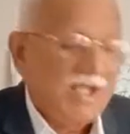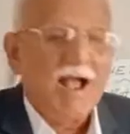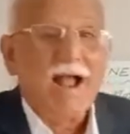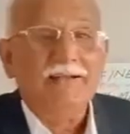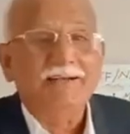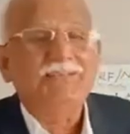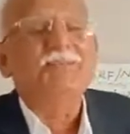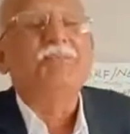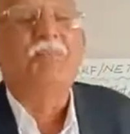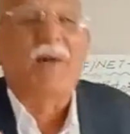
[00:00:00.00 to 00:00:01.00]
and it's
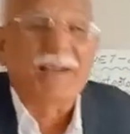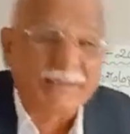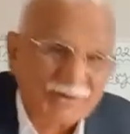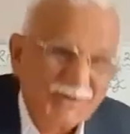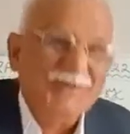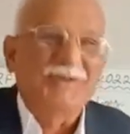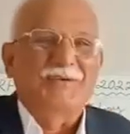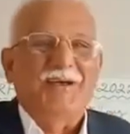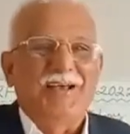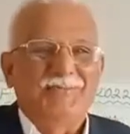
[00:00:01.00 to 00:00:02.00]
a micro
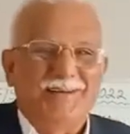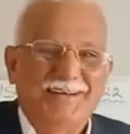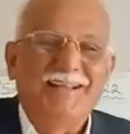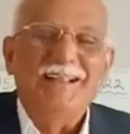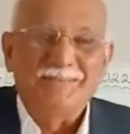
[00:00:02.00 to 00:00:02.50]
environment.